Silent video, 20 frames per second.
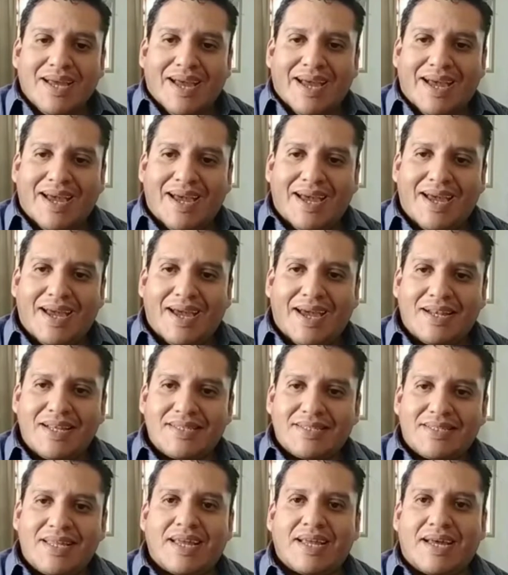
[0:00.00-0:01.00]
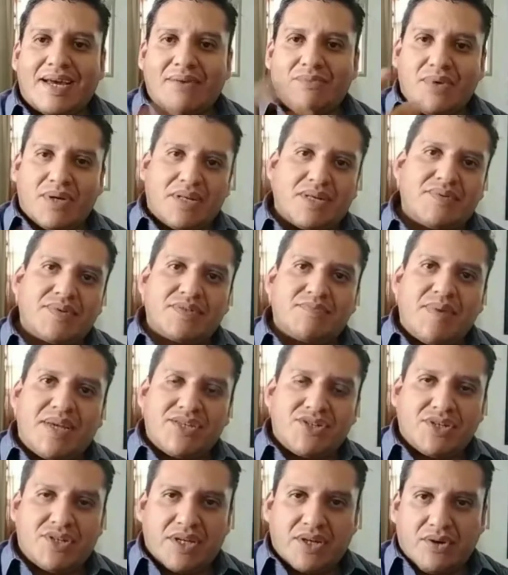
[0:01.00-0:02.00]
and it's like what I was
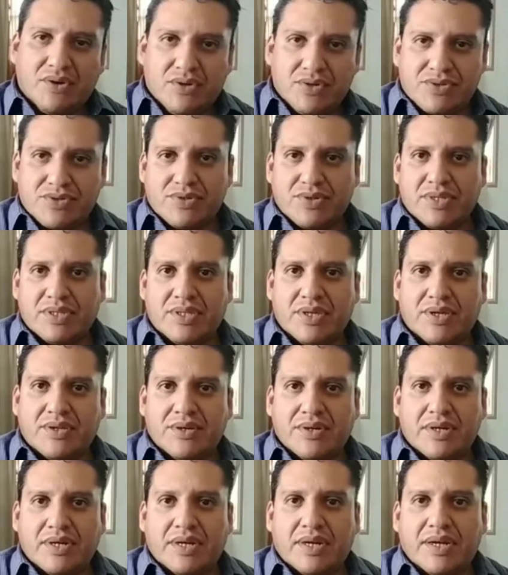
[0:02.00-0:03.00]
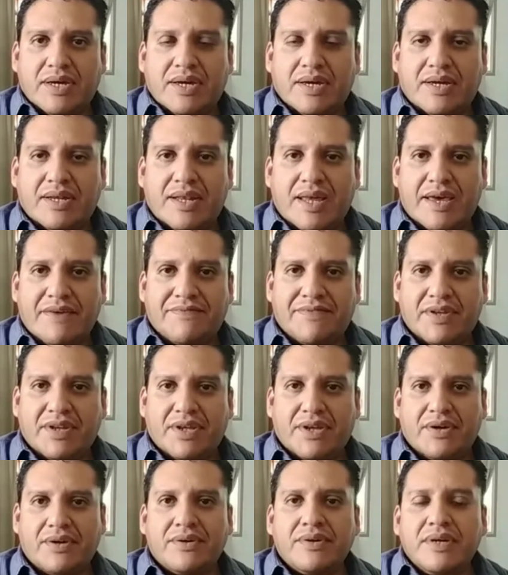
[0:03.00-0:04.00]
mentioning also in the other live
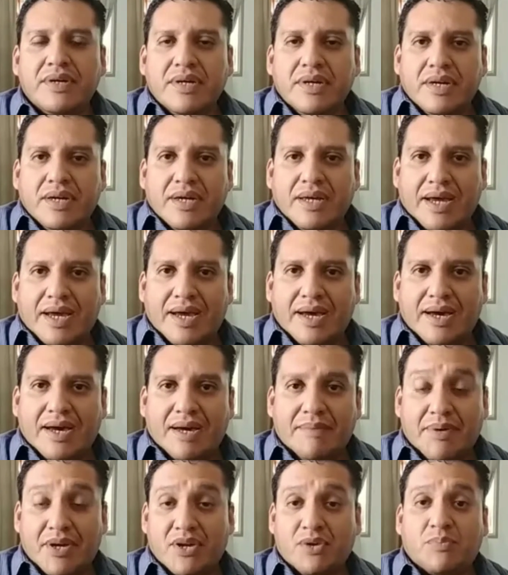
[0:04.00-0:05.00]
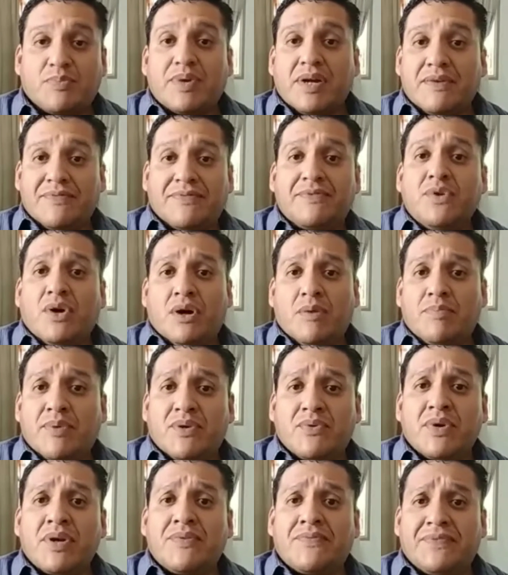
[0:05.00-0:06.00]
video about
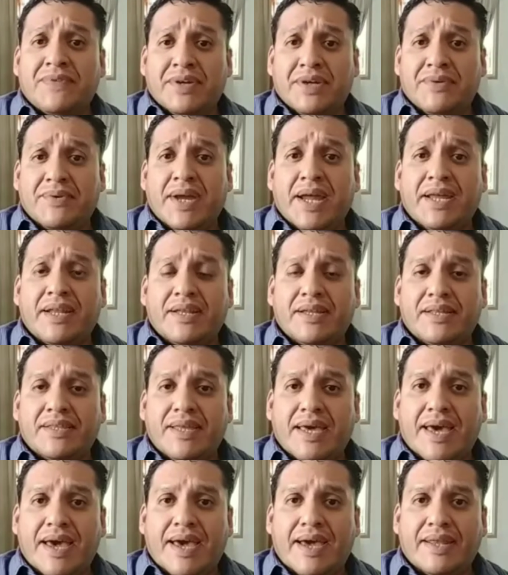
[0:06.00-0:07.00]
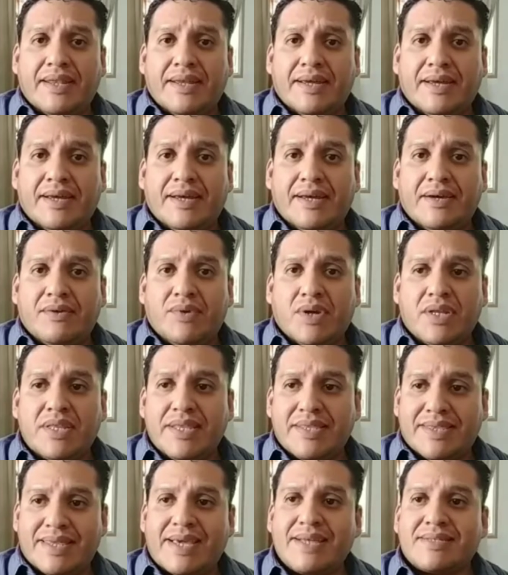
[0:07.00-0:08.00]
Oprah Winfrey, right? That one of
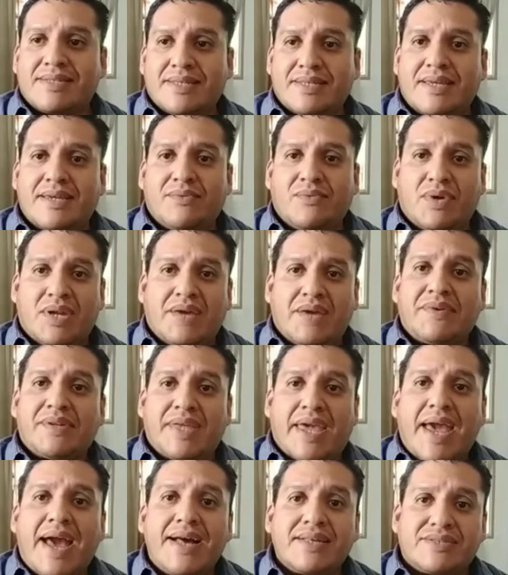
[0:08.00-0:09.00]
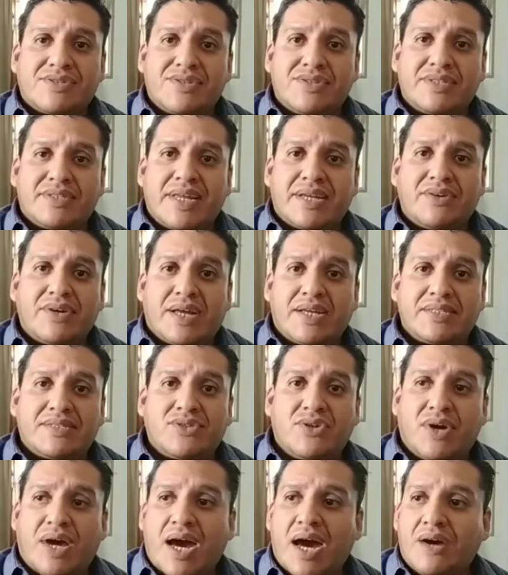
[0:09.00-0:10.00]
the things that whenever they asked her, like, okay,
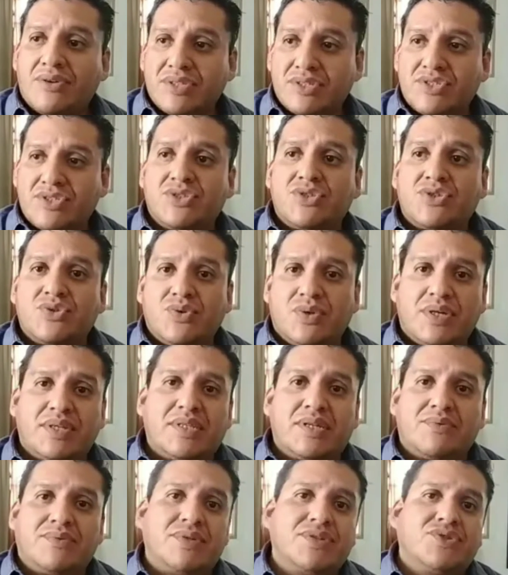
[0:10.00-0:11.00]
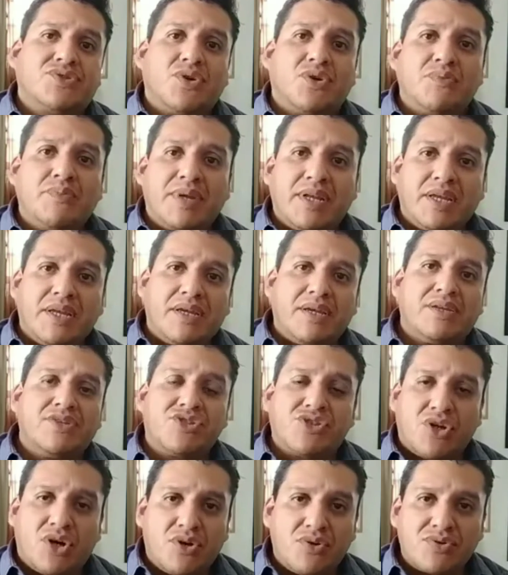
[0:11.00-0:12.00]
so how did you do it? There were so many
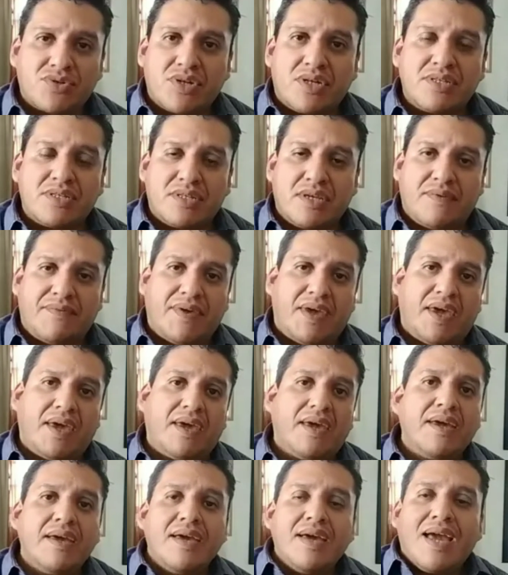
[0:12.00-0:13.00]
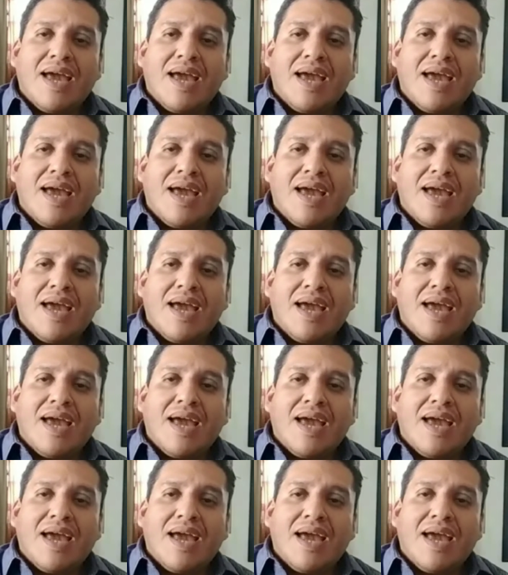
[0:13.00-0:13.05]
shows on TV.